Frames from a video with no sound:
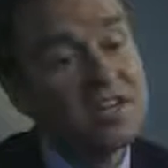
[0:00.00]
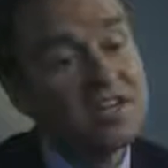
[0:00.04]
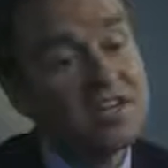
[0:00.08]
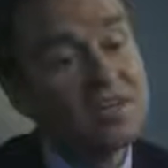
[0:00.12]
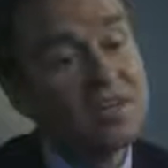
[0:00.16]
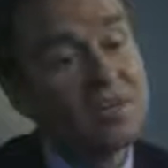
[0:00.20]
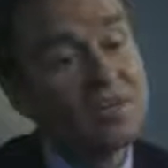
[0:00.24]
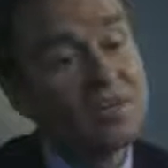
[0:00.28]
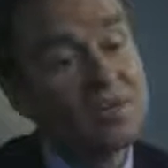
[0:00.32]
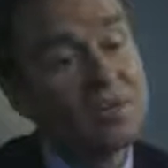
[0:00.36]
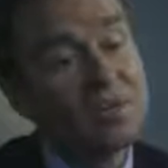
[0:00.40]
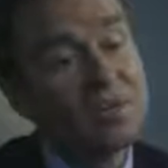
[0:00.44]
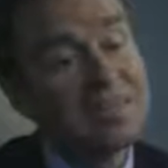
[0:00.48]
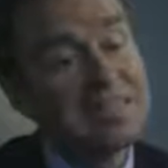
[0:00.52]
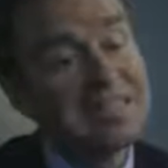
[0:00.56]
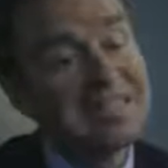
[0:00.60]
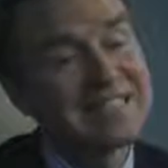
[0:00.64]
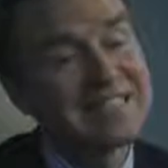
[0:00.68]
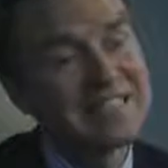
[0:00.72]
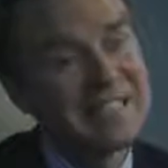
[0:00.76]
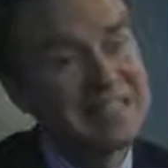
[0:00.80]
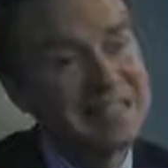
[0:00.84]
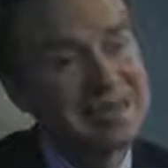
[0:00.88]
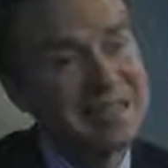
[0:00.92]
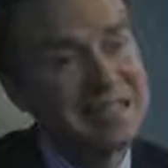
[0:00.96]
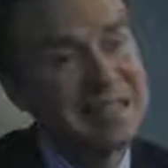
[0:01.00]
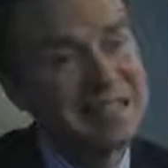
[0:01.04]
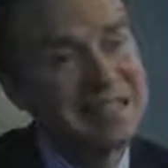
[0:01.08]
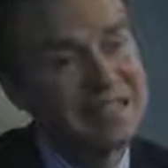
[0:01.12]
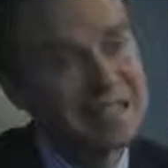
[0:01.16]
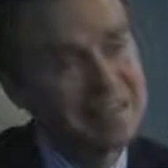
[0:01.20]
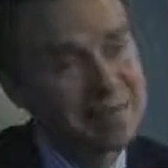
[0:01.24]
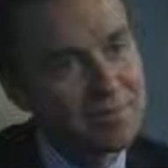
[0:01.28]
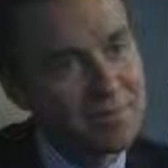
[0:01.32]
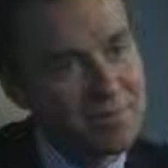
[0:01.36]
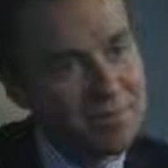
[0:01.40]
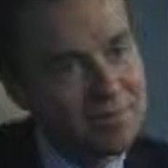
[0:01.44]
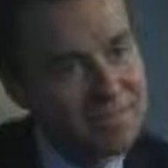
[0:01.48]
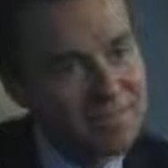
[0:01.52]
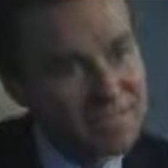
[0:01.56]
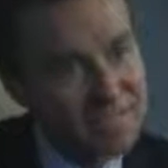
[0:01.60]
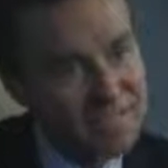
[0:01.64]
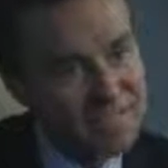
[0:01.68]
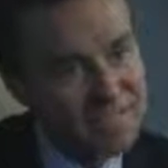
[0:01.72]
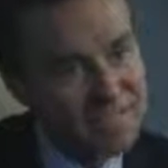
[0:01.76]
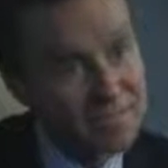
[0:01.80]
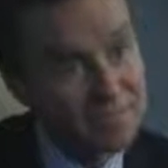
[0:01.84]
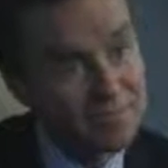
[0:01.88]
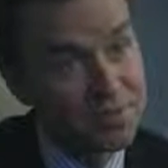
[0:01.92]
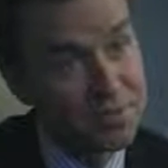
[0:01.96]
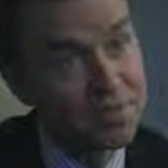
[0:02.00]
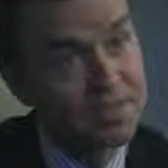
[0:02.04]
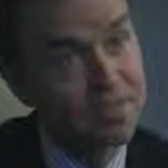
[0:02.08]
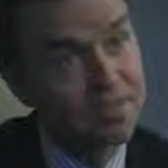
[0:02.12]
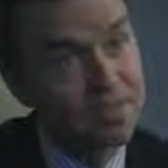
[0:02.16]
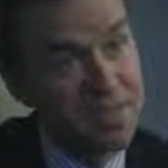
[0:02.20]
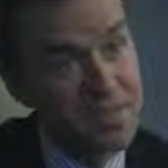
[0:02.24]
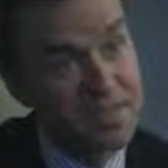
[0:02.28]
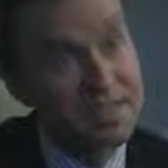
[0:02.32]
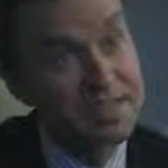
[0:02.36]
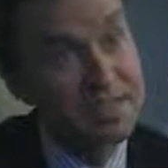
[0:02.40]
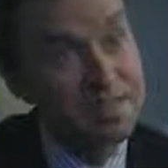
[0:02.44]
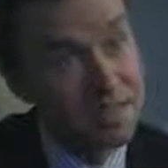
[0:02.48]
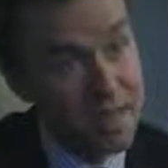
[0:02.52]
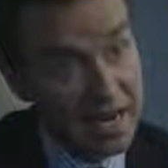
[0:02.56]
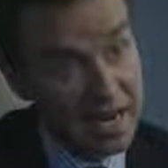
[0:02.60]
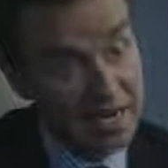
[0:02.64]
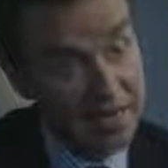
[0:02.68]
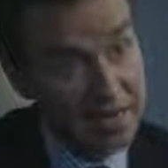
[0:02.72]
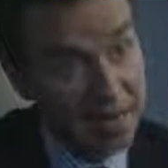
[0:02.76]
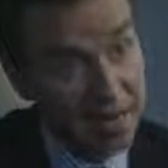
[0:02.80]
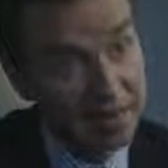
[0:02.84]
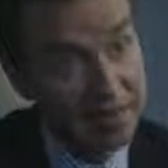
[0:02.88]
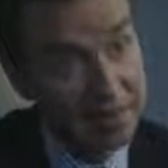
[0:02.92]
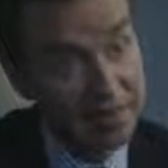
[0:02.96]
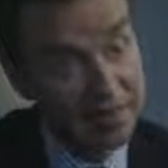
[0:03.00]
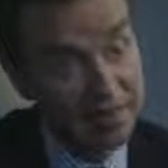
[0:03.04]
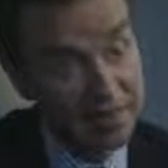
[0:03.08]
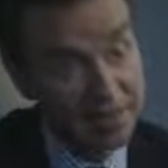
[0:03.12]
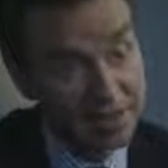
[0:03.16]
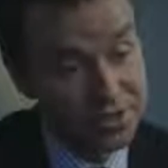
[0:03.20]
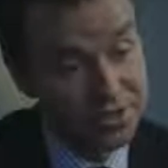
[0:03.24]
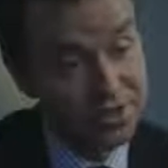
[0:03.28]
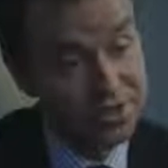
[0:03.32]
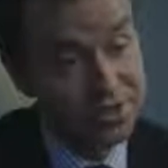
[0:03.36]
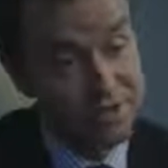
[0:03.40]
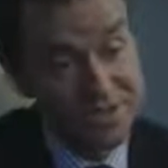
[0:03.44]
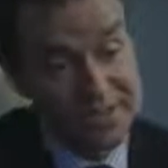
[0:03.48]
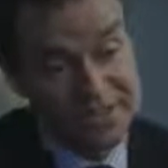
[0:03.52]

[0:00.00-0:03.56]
So you will stimulate the immune system to fight the melanoma, which,